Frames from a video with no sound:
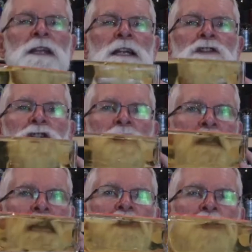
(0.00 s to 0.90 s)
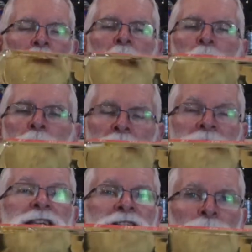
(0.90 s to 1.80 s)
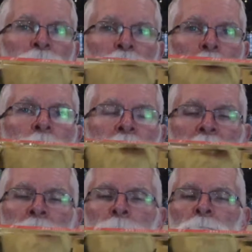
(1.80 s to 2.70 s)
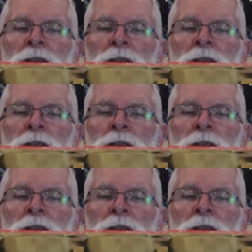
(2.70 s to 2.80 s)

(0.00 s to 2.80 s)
It just lets you know that this is a properly